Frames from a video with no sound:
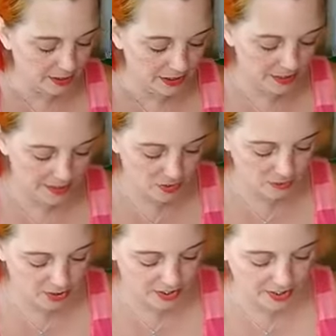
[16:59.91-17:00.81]
And so I'm
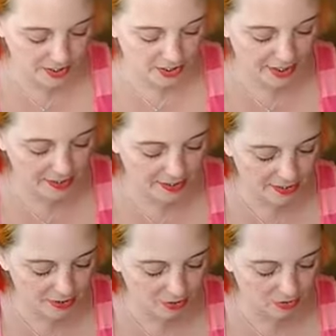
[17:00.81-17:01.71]
just going to cut out a
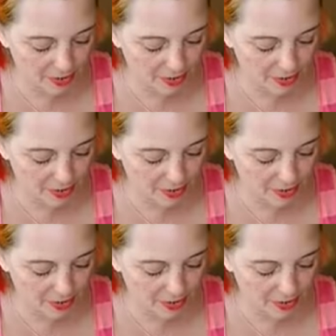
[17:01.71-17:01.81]
circle.